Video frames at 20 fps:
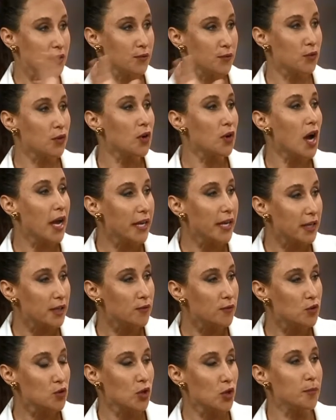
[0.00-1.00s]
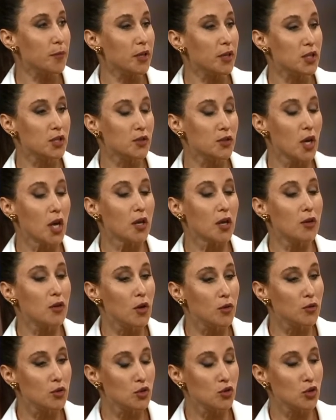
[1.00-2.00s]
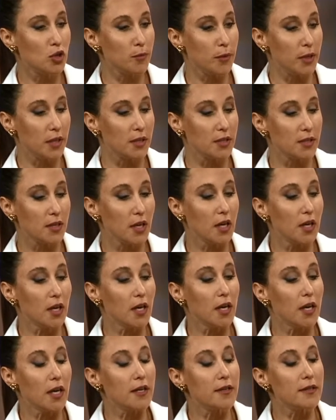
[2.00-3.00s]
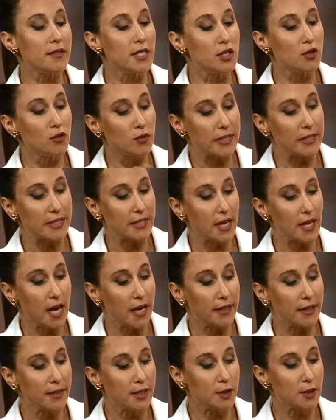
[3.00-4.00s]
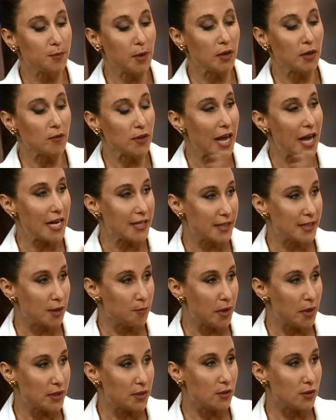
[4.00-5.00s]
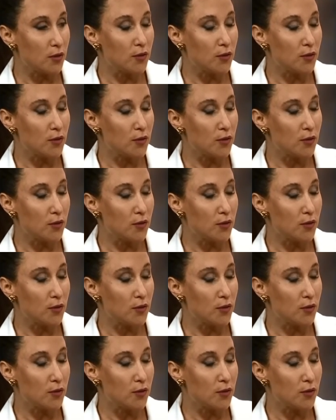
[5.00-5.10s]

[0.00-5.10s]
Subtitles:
variety of treatments. Those treatments decrease lines by relaxing muscle.